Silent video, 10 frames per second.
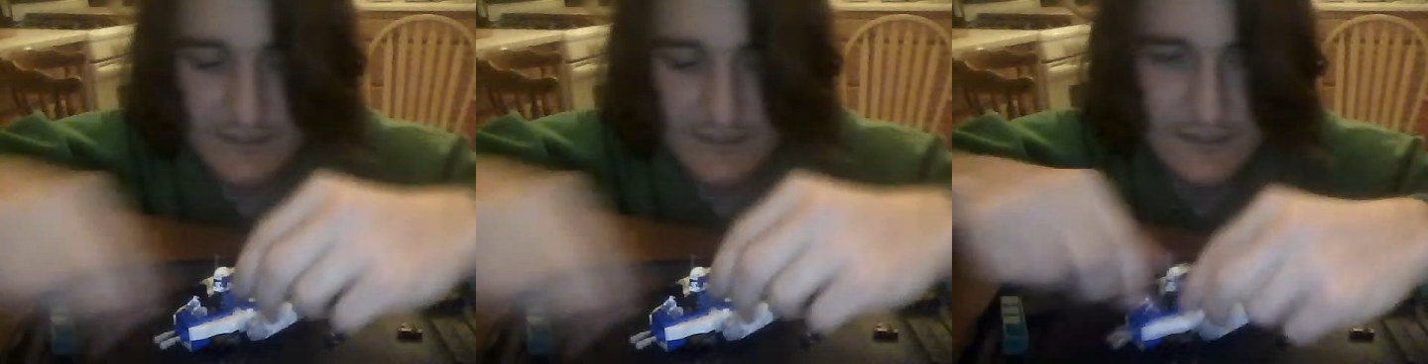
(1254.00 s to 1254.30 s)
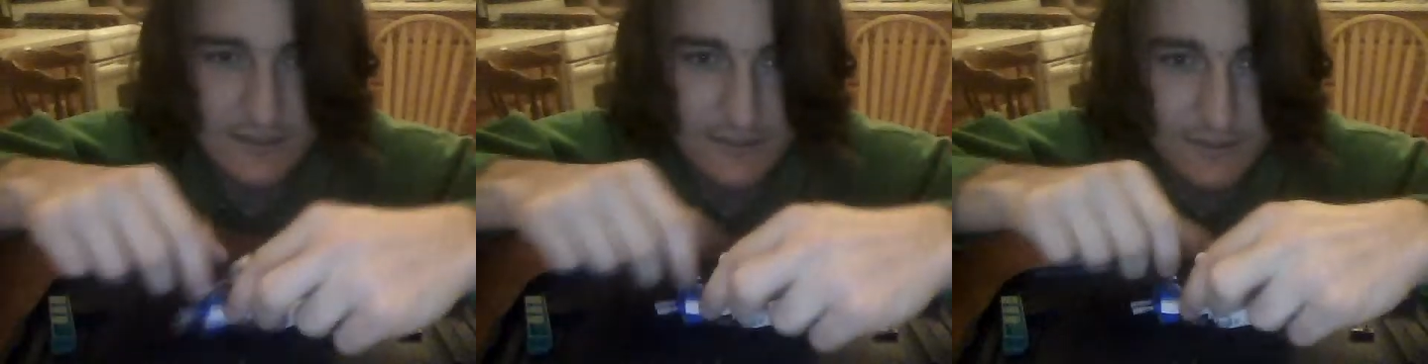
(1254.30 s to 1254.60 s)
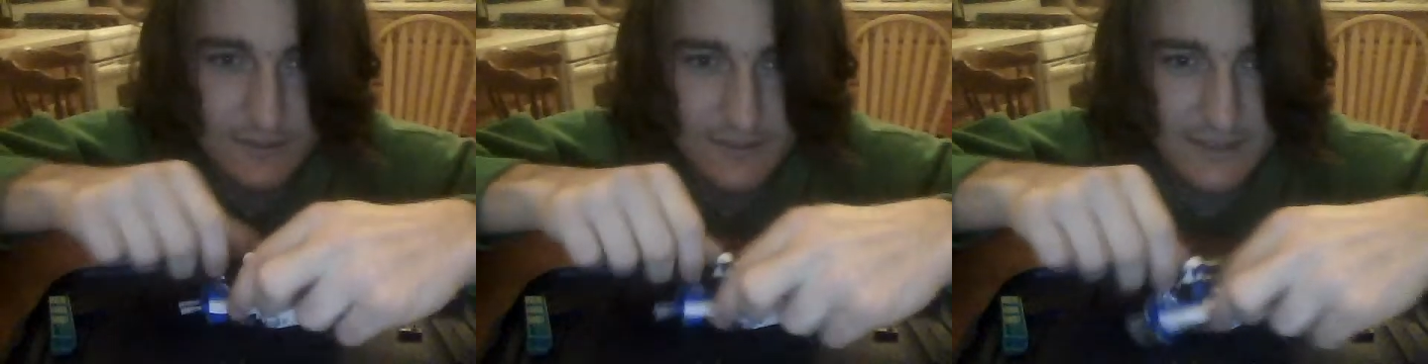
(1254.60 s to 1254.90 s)
So
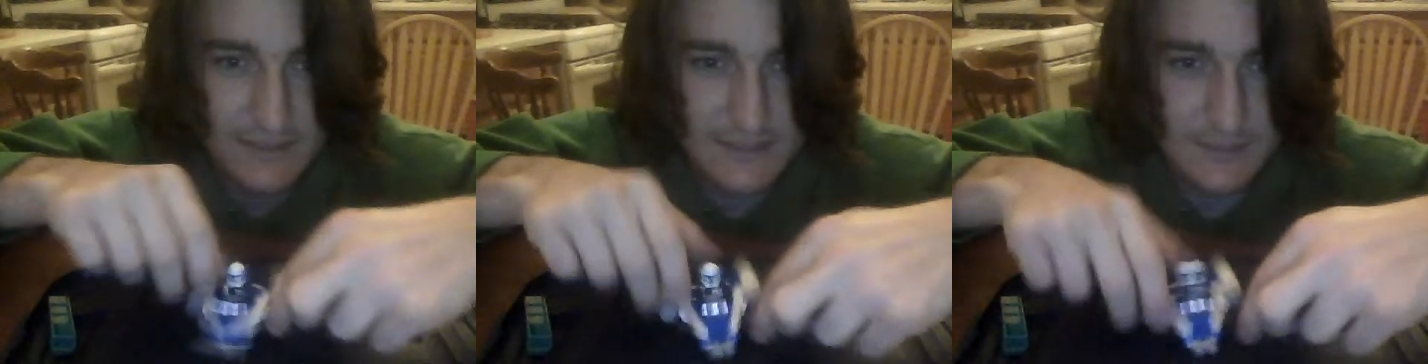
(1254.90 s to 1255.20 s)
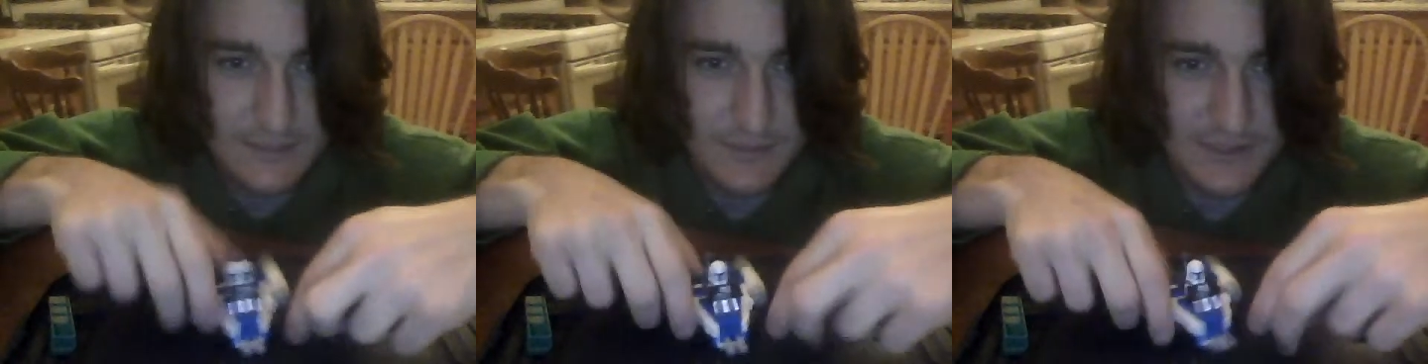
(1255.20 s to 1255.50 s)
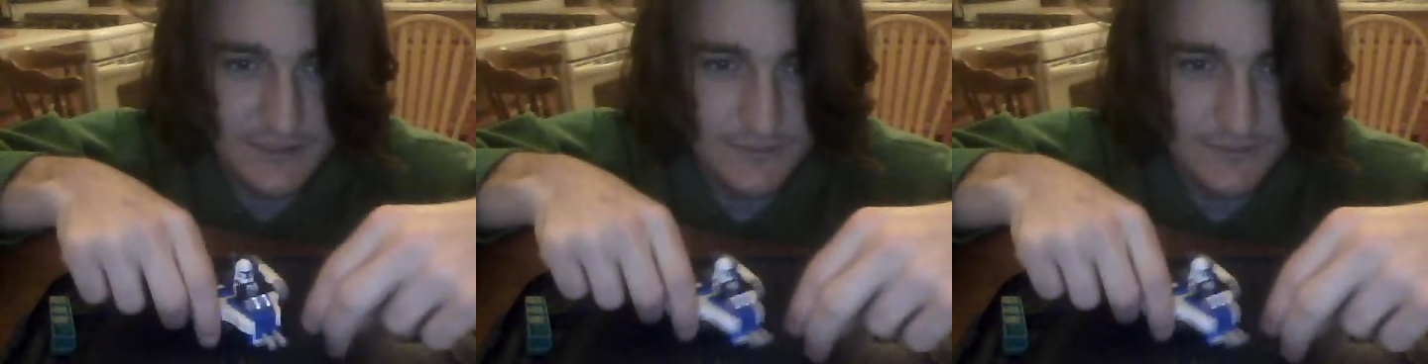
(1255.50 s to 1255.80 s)
yeah, same parts
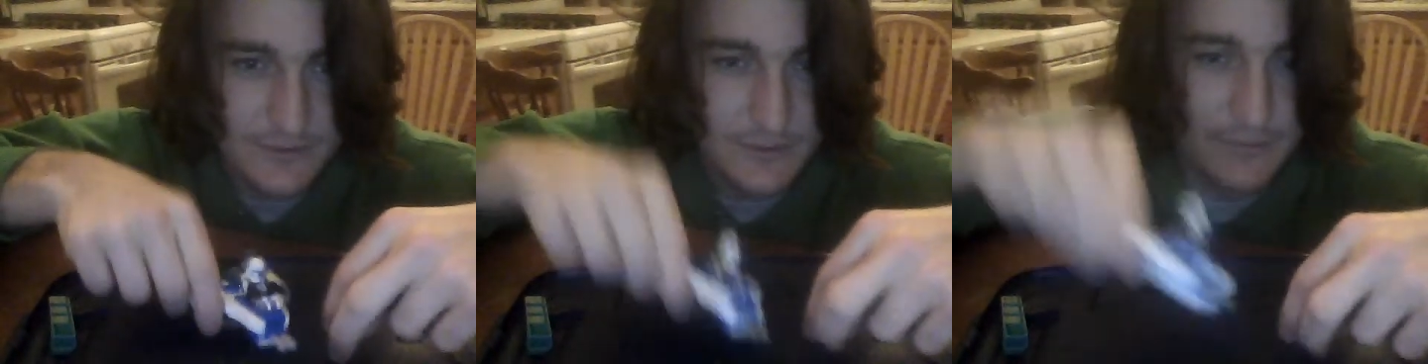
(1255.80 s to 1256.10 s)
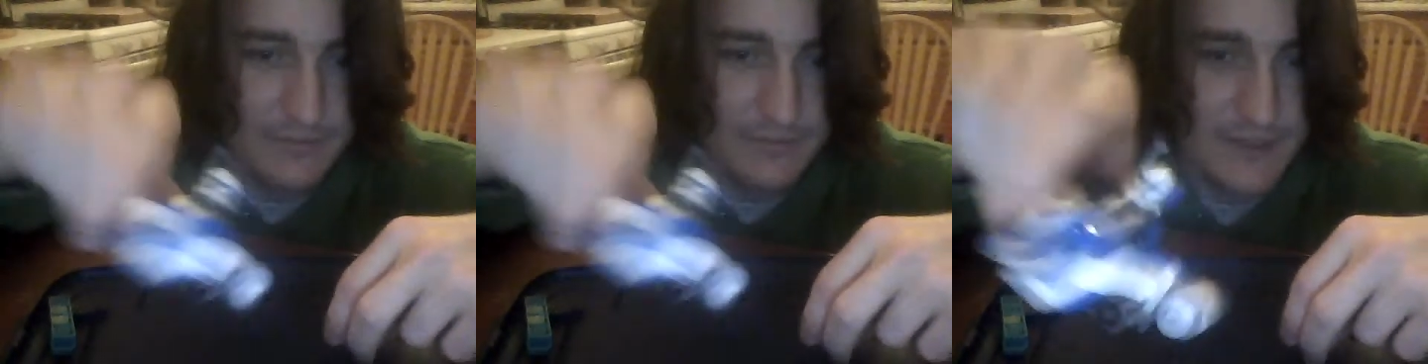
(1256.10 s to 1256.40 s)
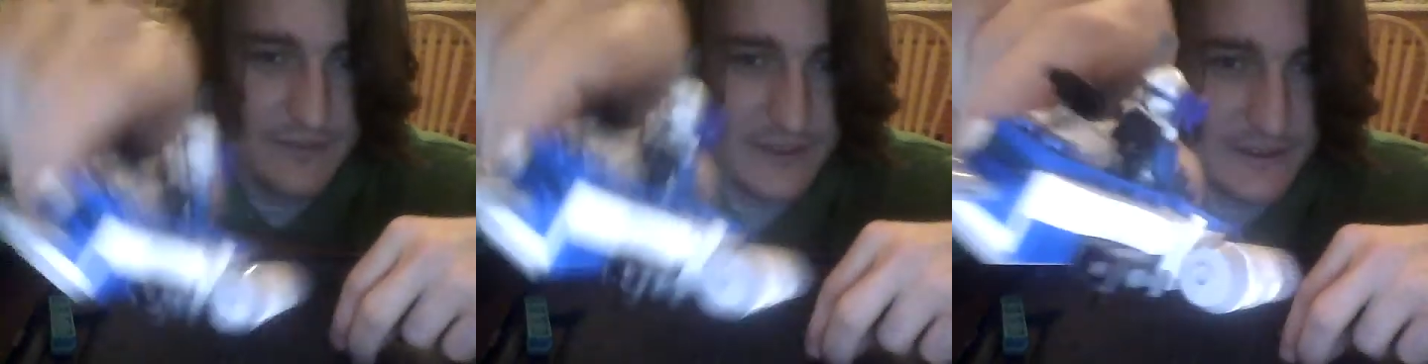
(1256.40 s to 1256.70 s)
for
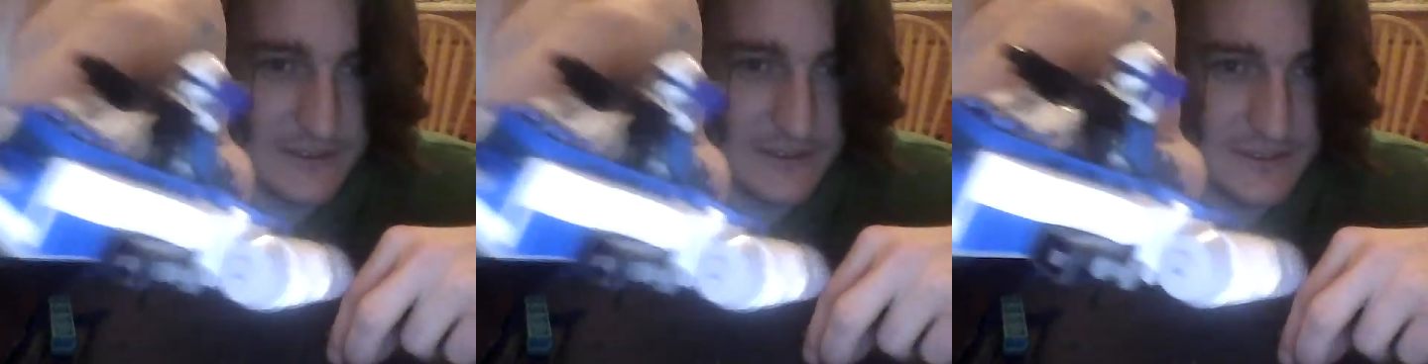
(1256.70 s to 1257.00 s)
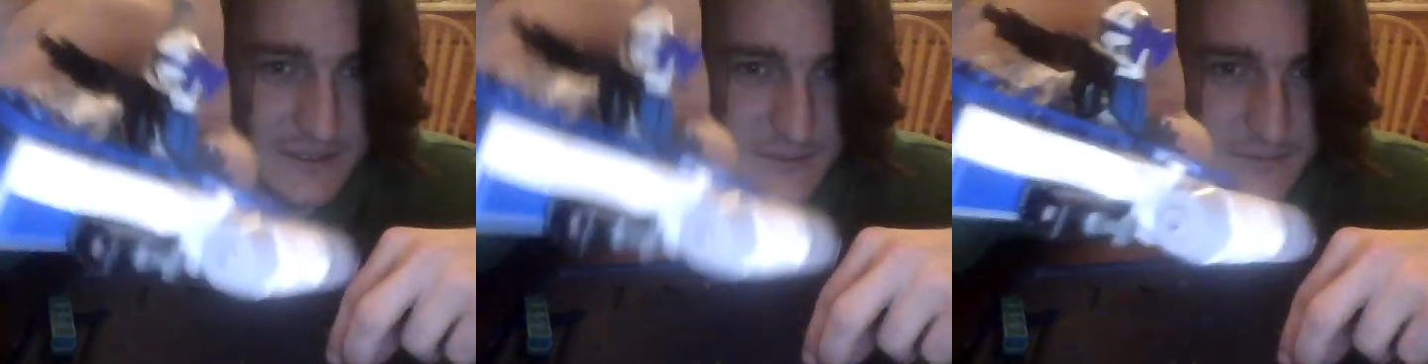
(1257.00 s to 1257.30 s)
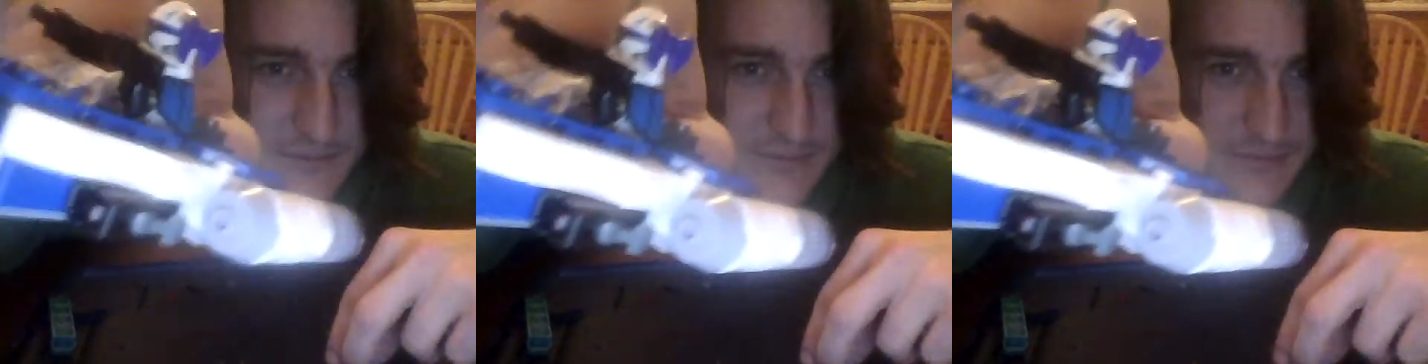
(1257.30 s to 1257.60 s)
minifigures,
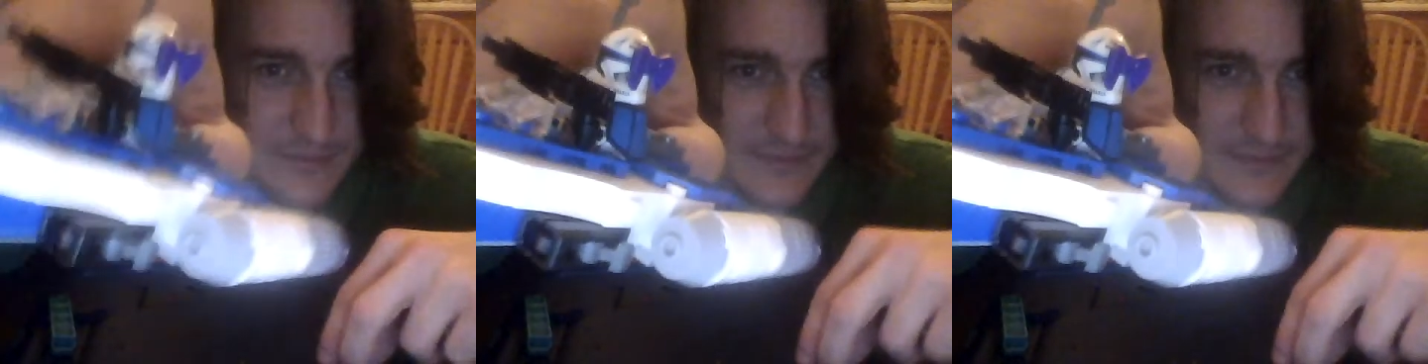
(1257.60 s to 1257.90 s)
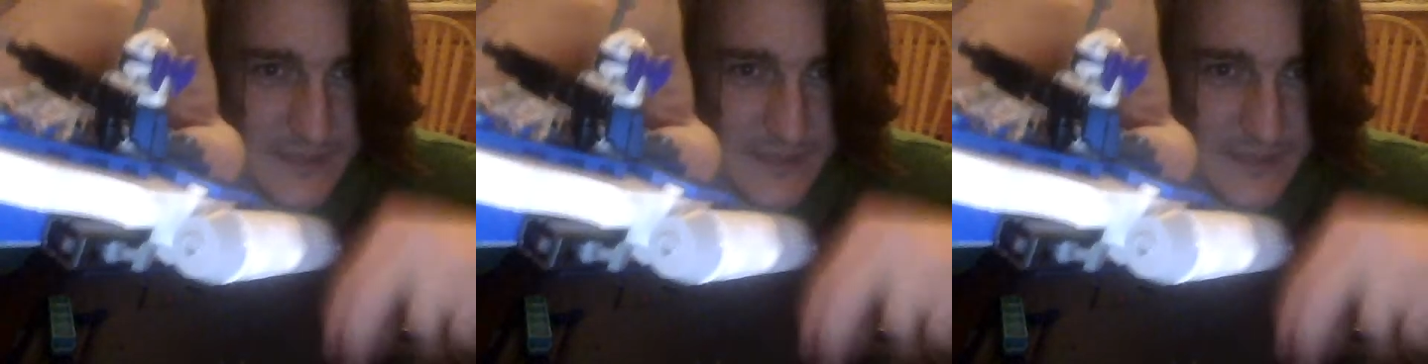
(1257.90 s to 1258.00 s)
mini